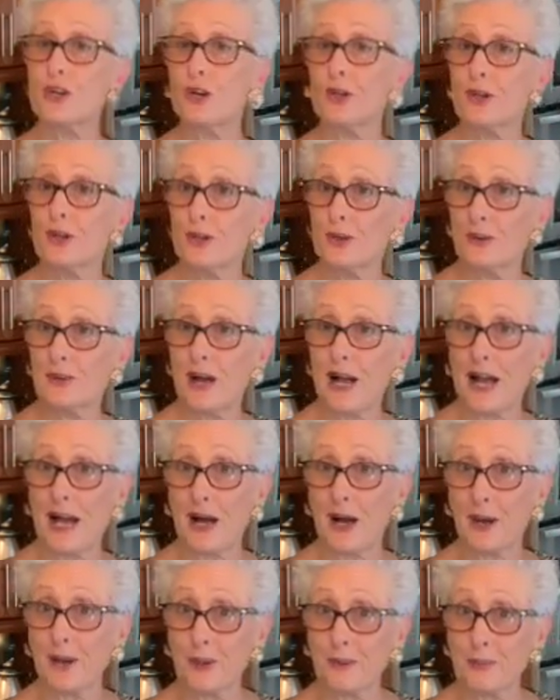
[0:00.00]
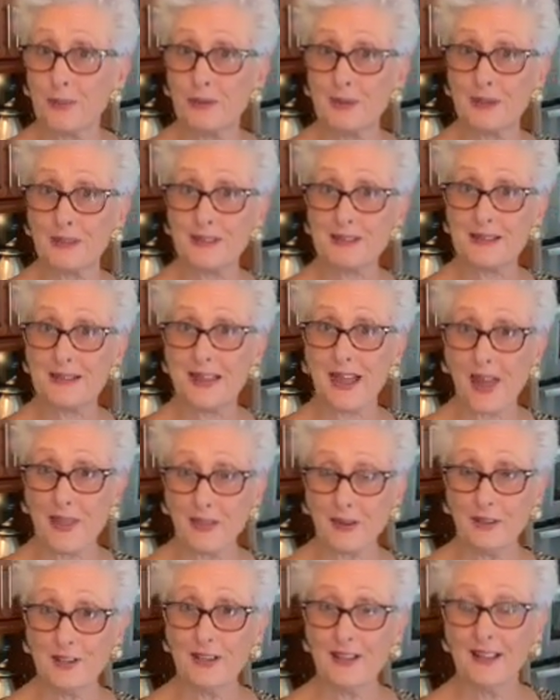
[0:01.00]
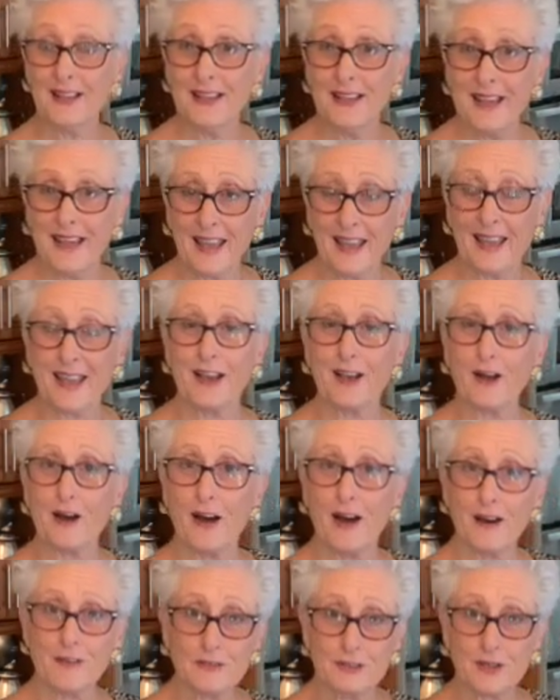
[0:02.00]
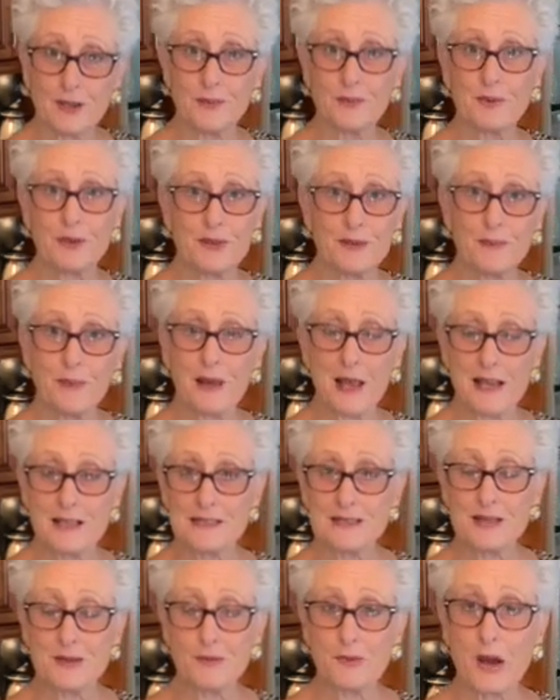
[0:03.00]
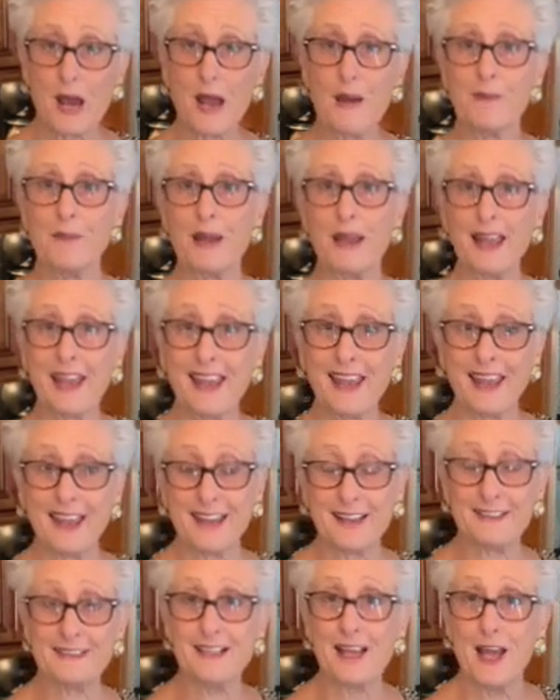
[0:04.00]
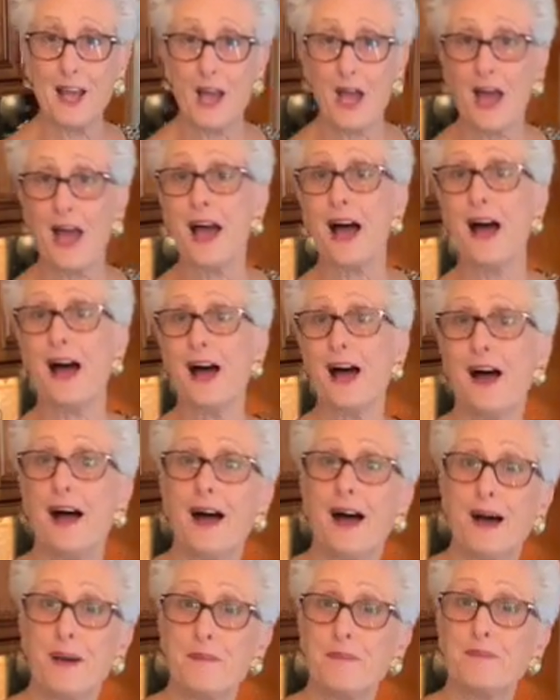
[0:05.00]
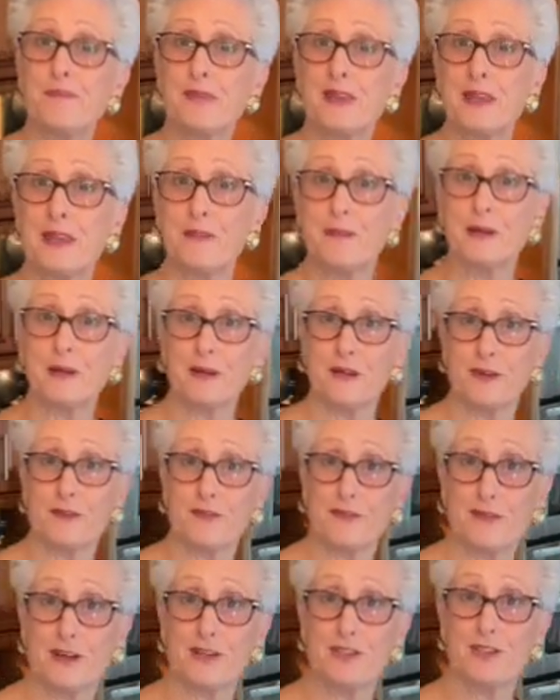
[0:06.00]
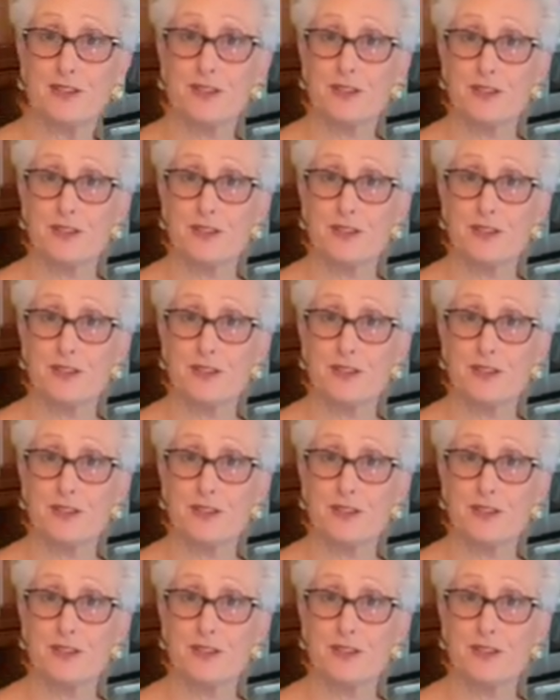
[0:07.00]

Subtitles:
you how to put it together and cover it with the plastic wrap and keep it in the fridge